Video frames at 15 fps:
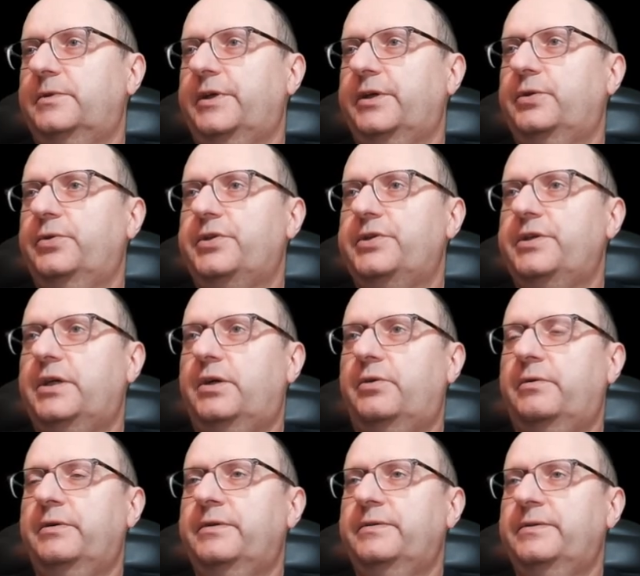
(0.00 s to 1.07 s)
I could
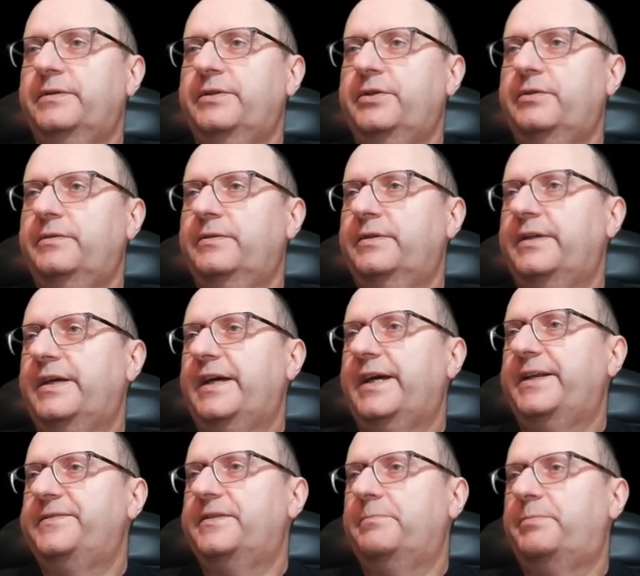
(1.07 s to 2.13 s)
now
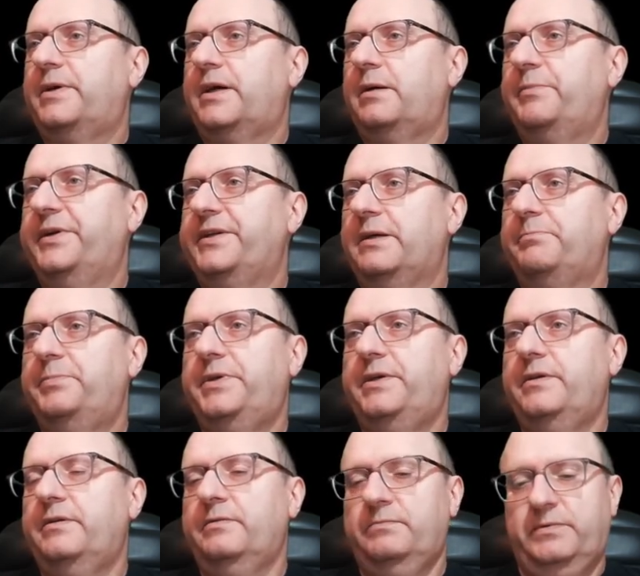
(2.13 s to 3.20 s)
add the parameter
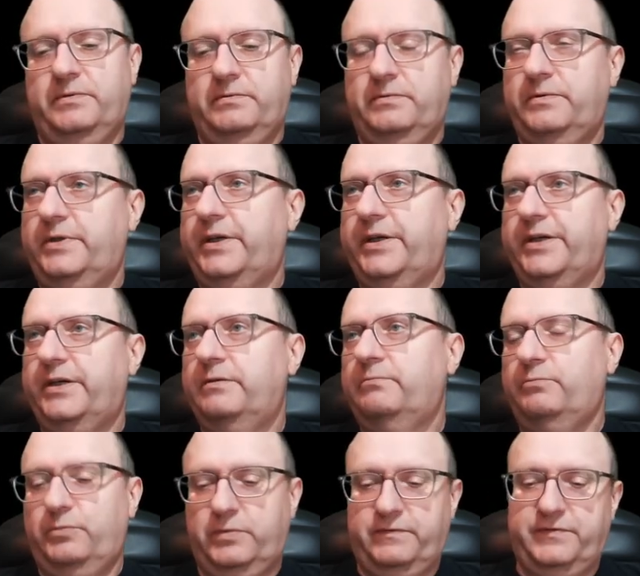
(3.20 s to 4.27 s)
p
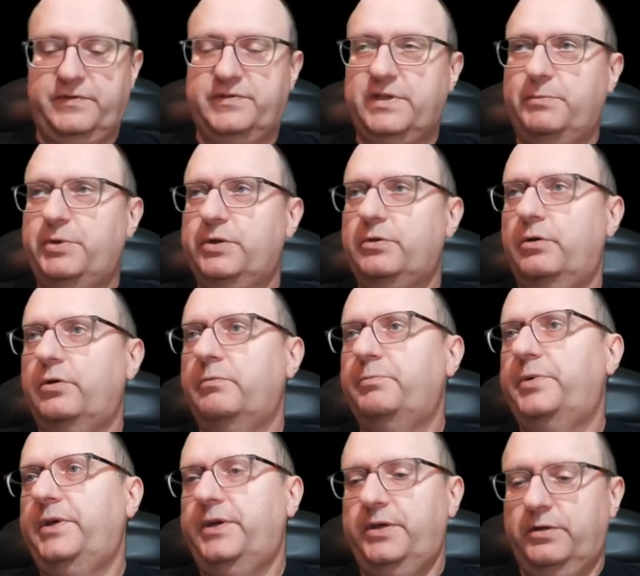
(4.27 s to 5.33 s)
again with a semicolon
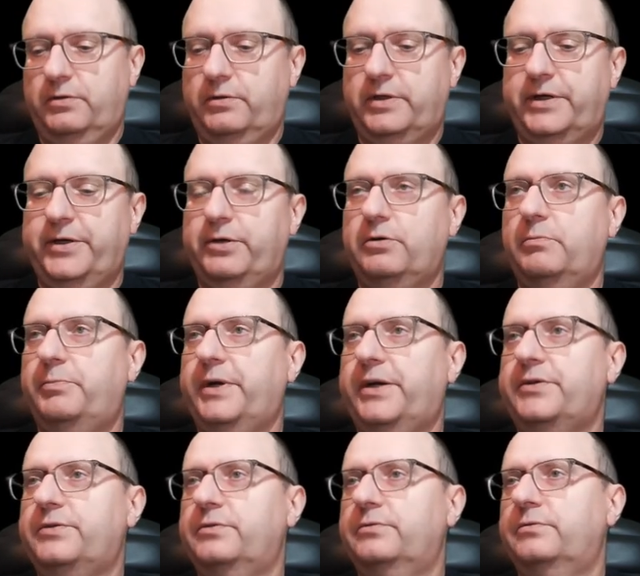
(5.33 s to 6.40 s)
p, or I go
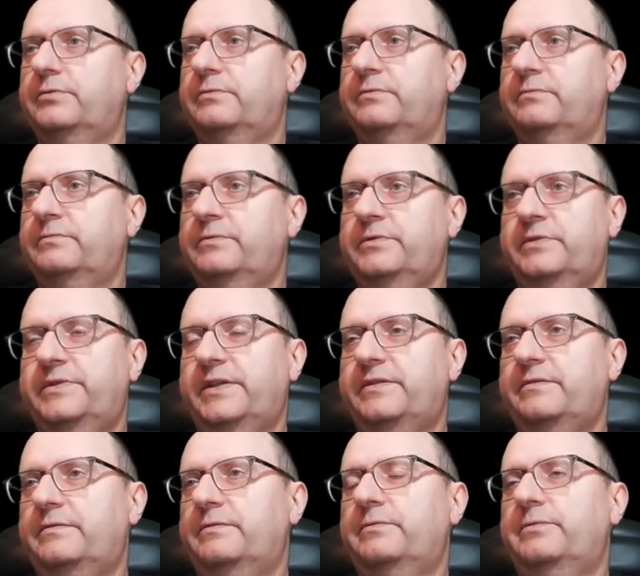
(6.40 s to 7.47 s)
back to
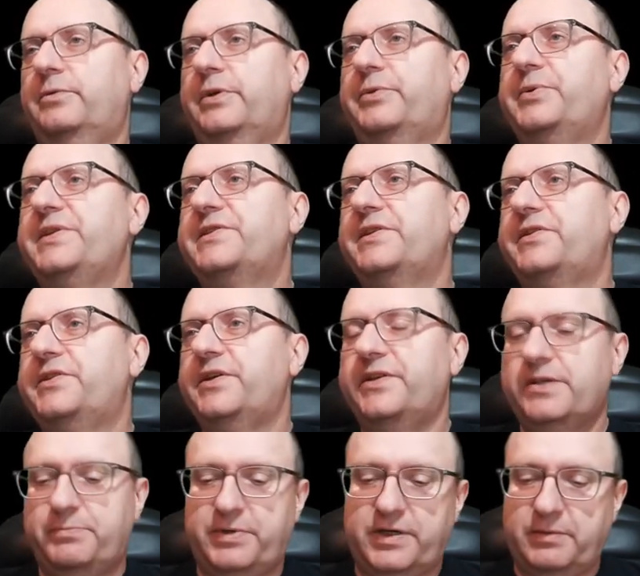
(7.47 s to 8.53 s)
reset the
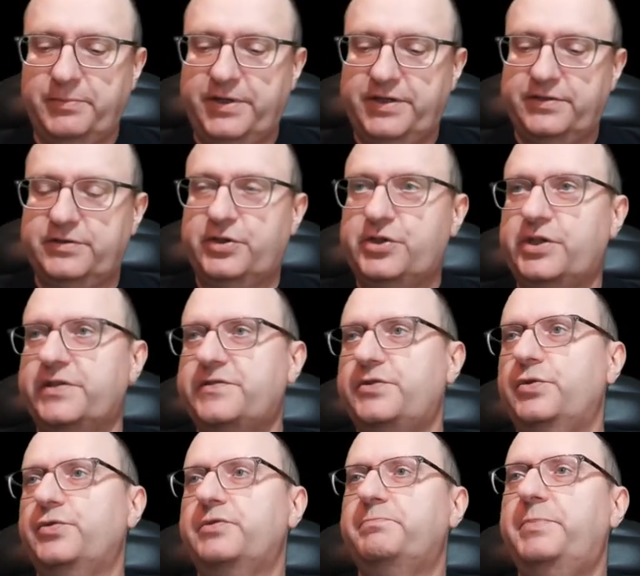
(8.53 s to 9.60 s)
other parameters and
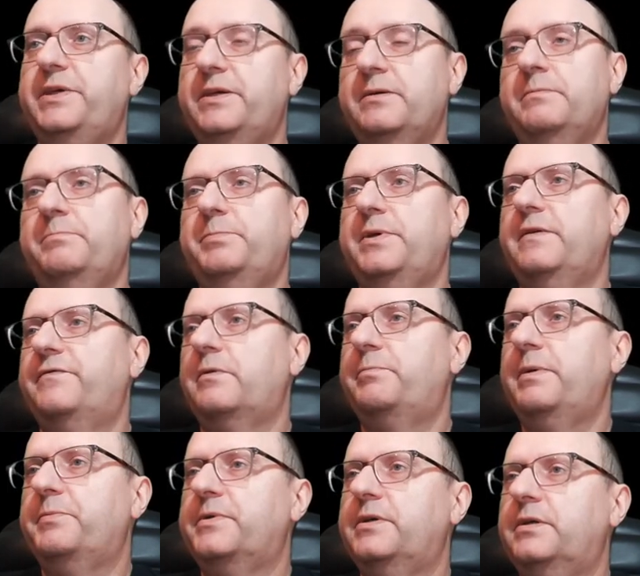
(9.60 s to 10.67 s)
just use p for
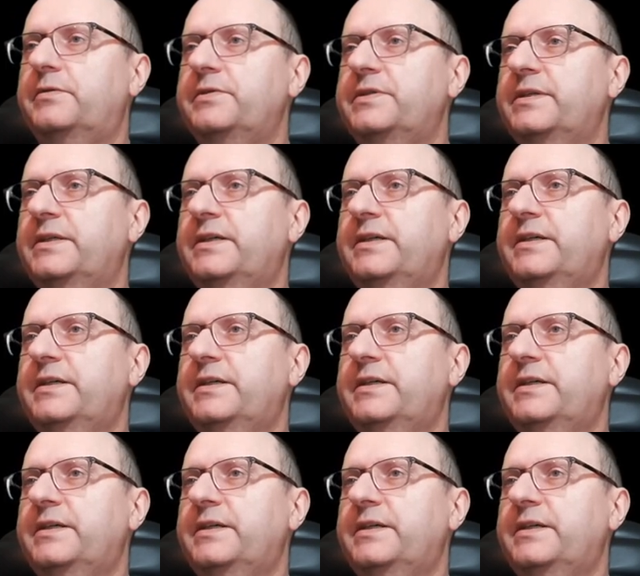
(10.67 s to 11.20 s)
pip count.